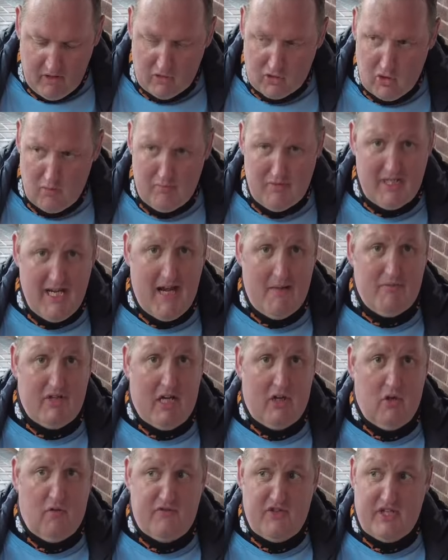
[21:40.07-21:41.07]
sometimes
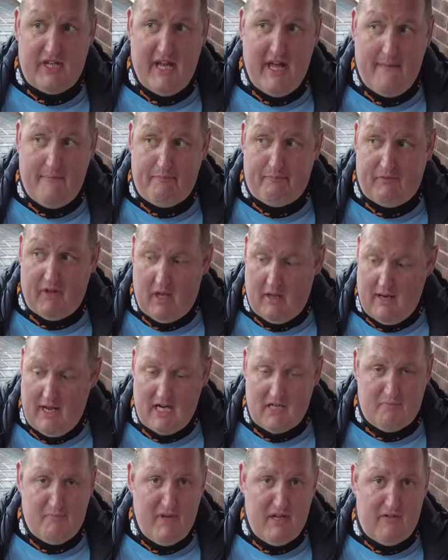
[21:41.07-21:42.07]
I love to get a
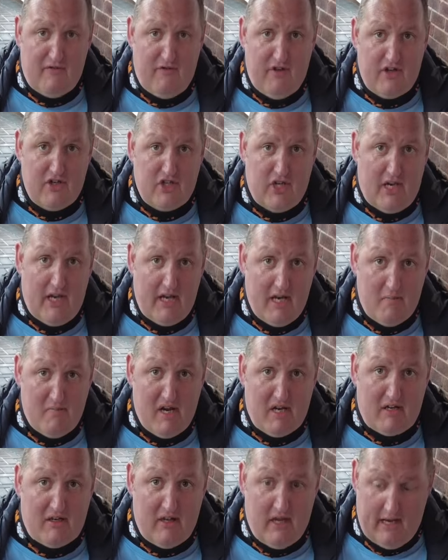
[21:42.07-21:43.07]
nice big fish in a
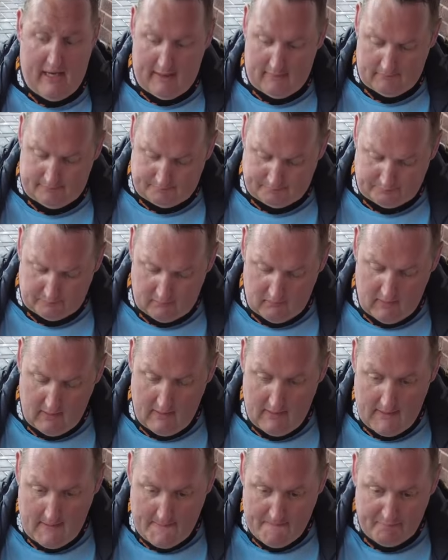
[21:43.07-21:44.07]
bread cake
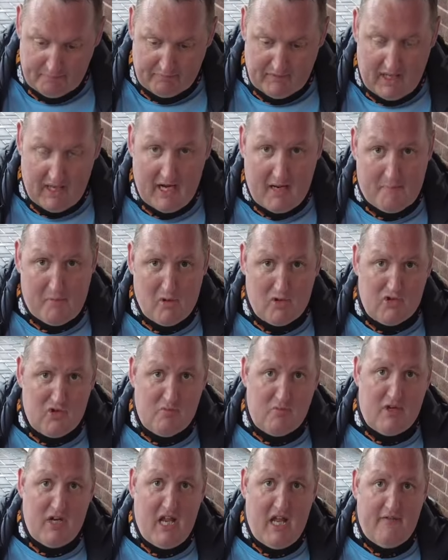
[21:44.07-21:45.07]
and I put
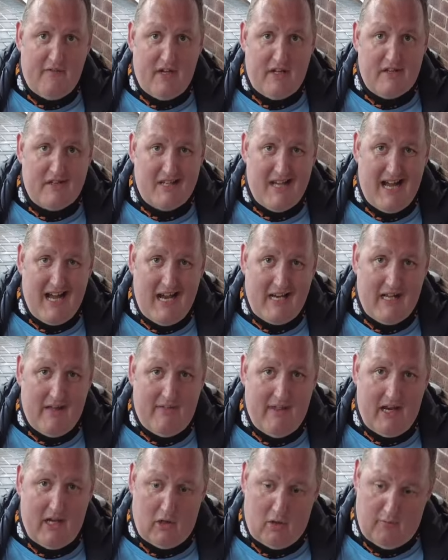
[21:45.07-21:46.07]
some gravy inside,
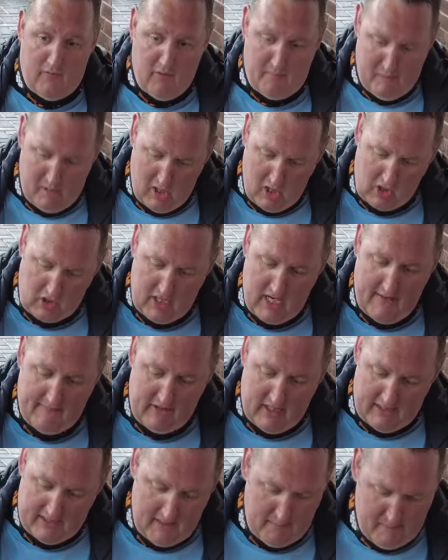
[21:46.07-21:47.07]
and then I love the pot of
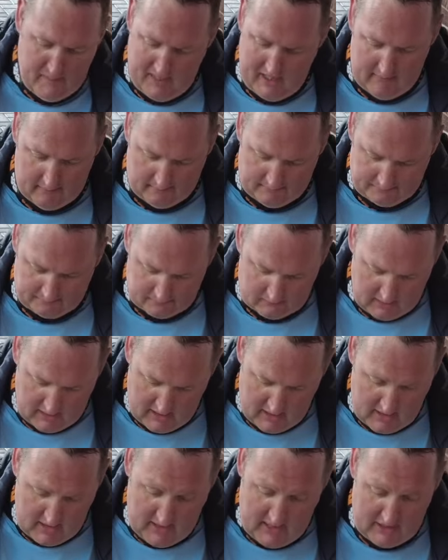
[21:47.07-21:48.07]
gravy to dip it in.
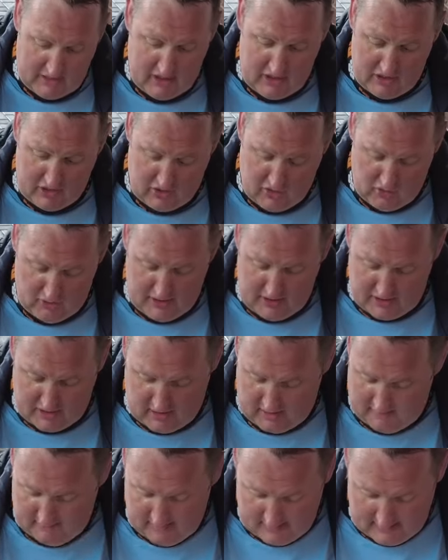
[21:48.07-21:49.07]
It's good,
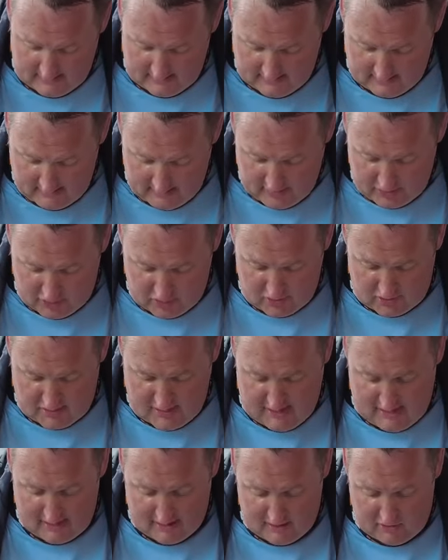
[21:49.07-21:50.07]
it's just
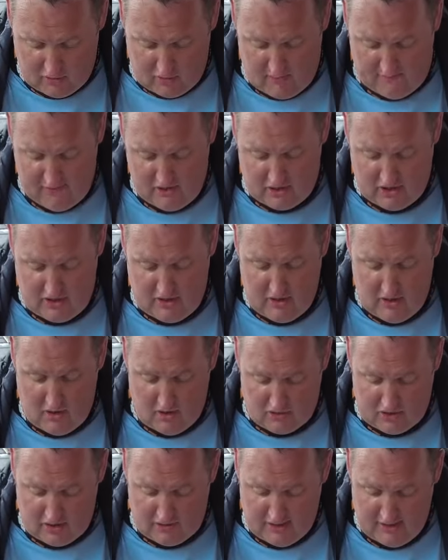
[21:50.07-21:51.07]
nice. I don't know if it's a
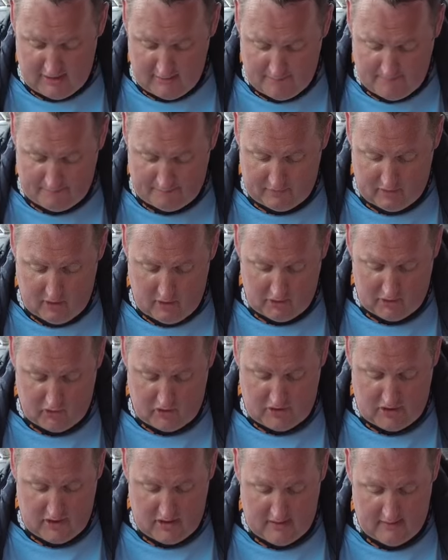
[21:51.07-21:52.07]
Yorkshire thing or
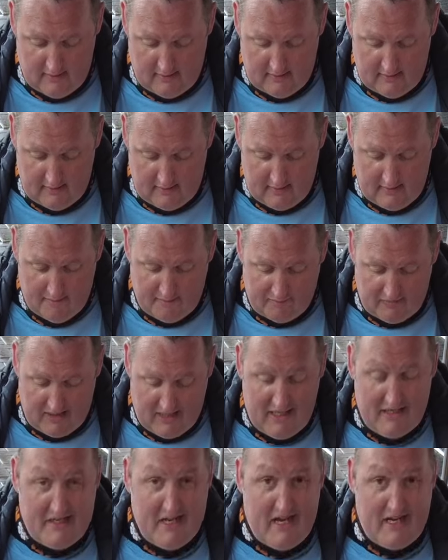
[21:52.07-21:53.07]
just a
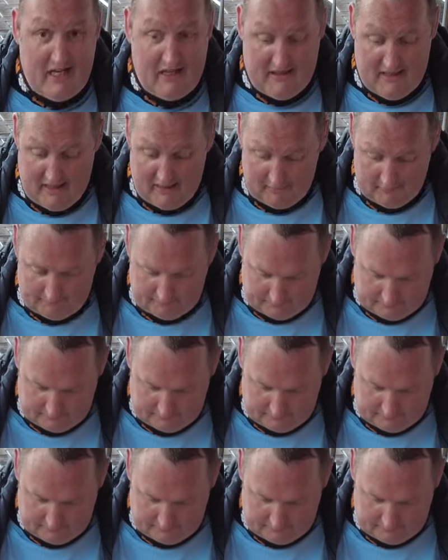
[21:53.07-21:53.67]
Danny thing.